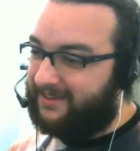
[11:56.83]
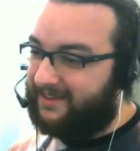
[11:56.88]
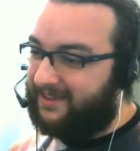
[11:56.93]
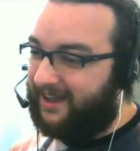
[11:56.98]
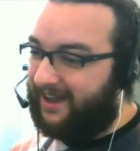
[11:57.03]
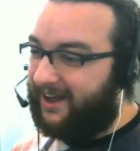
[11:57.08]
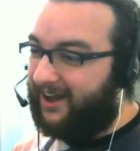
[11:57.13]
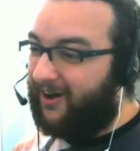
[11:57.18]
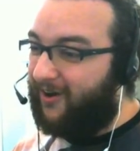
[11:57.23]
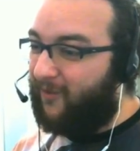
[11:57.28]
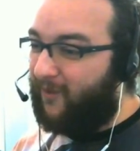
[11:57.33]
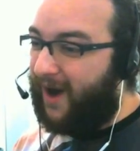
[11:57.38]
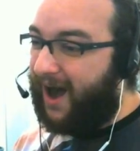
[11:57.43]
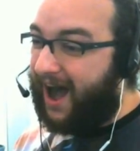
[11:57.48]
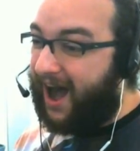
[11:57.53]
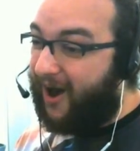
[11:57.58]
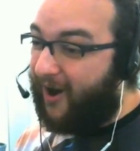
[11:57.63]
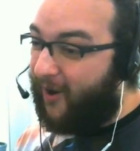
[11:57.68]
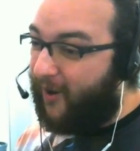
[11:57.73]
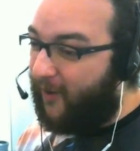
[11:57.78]
Oh
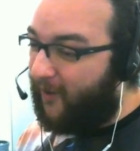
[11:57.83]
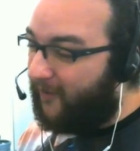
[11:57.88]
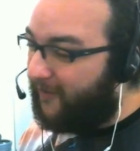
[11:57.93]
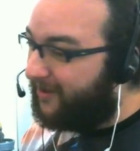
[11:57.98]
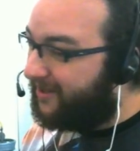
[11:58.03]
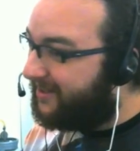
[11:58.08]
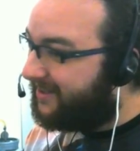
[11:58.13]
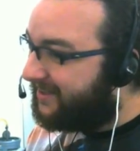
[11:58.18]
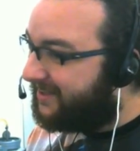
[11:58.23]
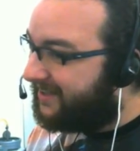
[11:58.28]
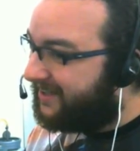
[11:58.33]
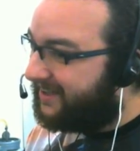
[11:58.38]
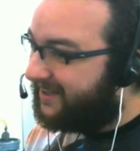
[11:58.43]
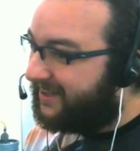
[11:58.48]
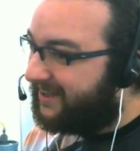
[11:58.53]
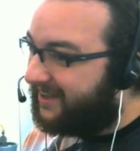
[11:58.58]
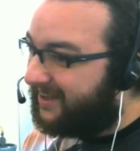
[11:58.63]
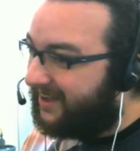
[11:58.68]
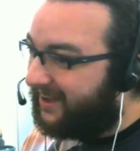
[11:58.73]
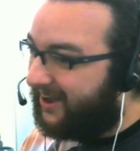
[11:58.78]
wow.
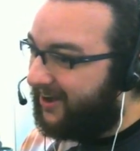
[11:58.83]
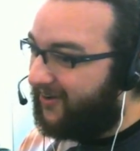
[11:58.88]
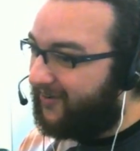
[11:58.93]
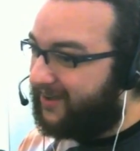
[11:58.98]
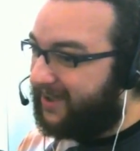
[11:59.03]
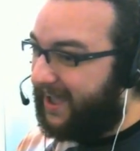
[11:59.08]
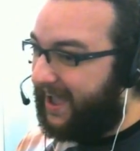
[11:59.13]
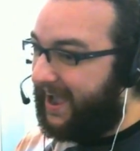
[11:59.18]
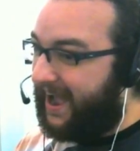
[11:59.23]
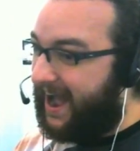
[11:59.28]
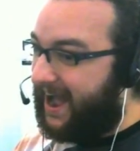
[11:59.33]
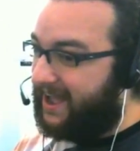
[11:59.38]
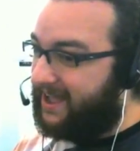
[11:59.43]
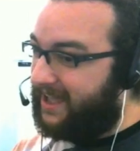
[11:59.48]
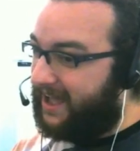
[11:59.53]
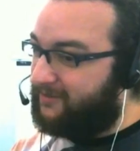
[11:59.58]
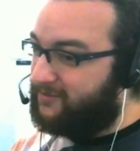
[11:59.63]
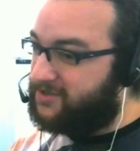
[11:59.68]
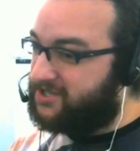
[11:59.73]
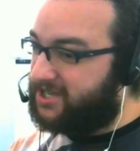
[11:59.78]
Okay,
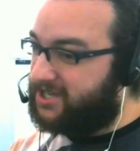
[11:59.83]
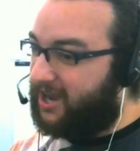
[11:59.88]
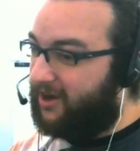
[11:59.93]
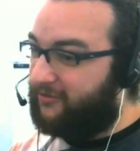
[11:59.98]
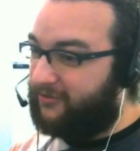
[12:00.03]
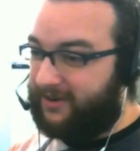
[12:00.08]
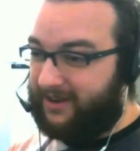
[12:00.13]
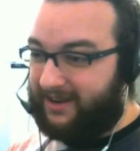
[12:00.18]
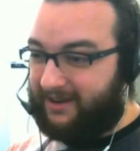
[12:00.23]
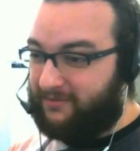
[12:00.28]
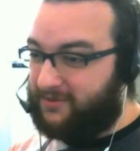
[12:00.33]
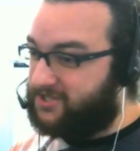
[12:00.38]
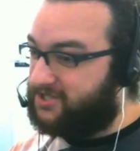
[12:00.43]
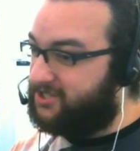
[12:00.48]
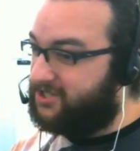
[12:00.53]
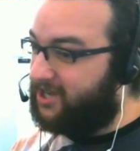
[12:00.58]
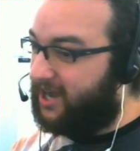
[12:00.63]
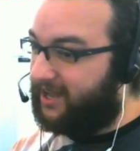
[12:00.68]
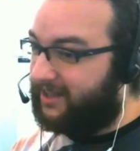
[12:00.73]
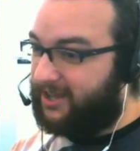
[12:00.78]
I was confident I was
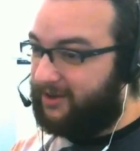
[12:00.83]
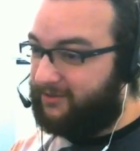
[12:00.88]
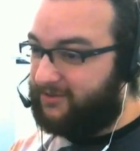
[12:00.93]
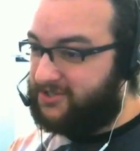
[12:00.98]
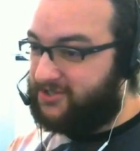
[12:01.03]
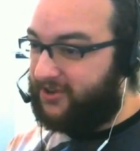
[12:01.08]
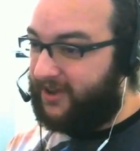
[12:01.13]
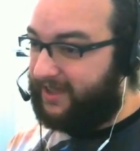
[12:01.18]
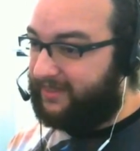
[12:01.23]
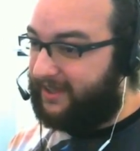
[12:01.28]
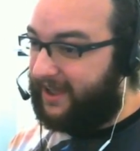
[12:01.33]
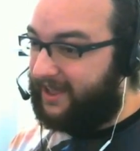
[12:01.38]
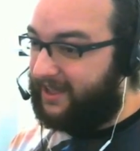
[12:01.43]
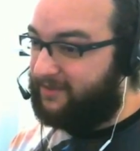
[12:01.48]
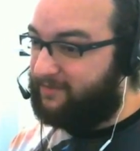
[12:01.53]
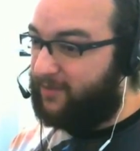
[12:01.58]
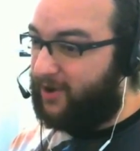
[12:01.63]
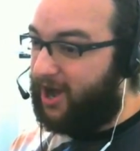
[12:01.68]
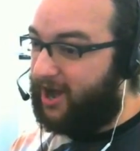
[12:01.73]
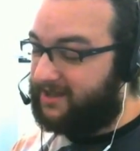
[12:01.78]
not going to hit that
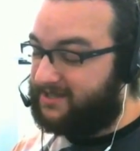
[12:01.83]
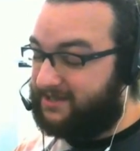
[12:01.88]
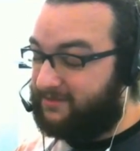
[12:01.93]
hitbox.